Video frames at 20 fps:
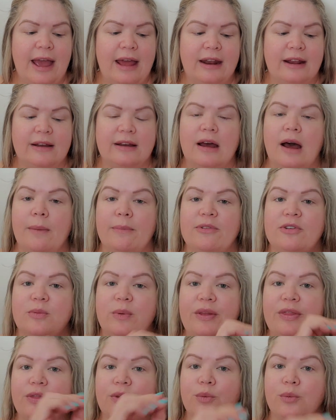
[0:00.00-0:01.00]
And it comes
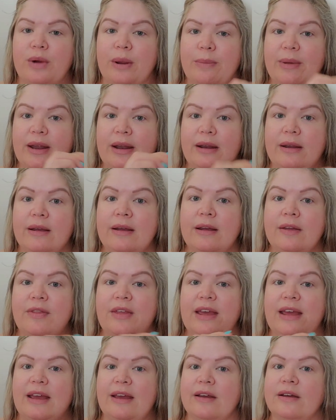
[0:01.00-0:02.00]
with the ribbon,
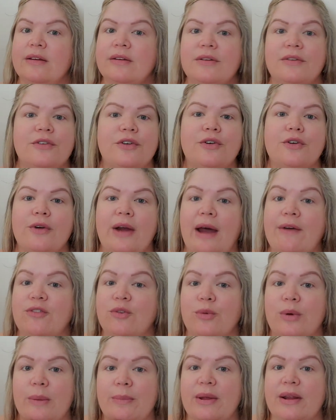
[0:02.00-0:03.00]
the
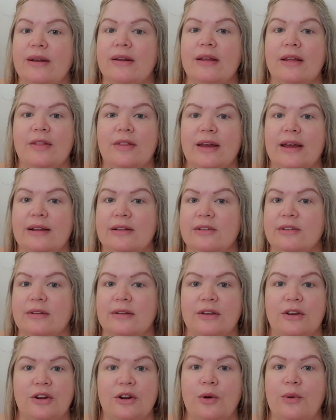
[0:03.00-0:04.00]
craft ribbon that,
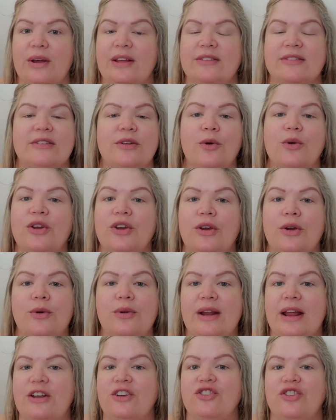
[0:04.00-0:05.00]
you know, is so
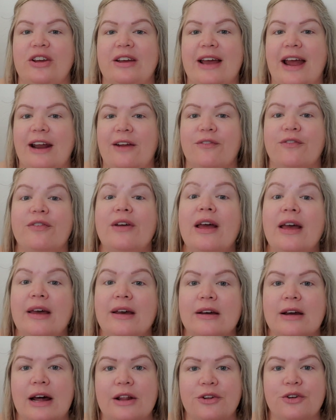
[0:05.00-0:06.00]
cute and she kind of
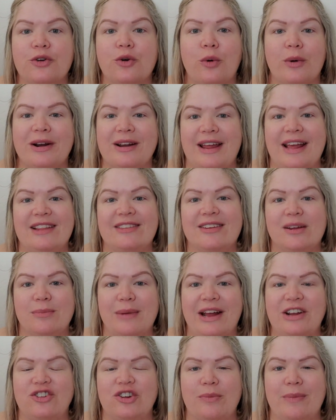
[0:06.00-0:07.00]
color coordinates it
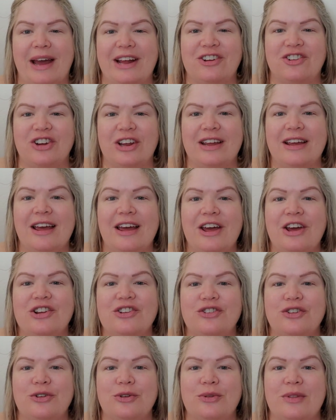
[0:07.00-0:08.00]
matchy-matchy
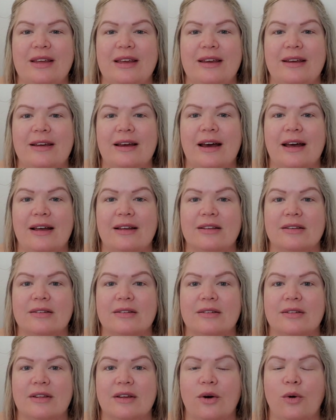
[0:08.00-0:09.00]
to the, uh,
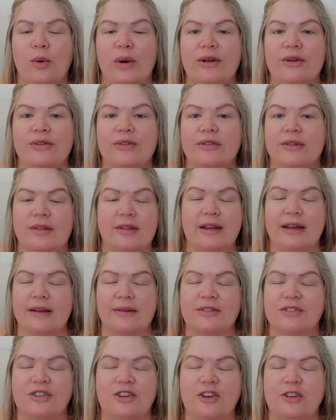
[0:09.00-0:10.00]
the oil, the,
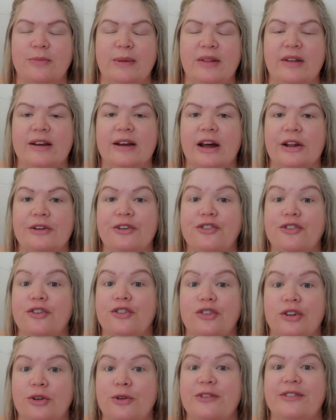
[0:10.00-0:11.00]
excuse me, the colors
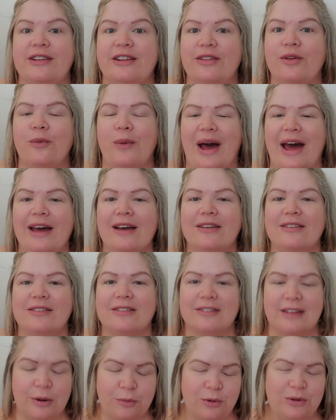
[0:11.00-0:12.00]
that you used in the
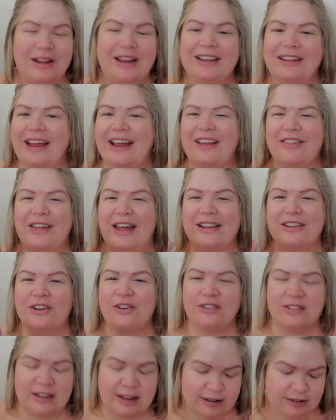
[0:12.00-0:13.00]
wax. I really like that
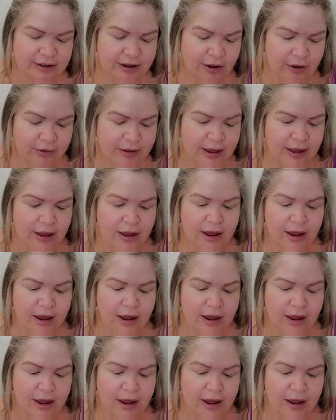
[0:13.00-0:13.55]
little detail.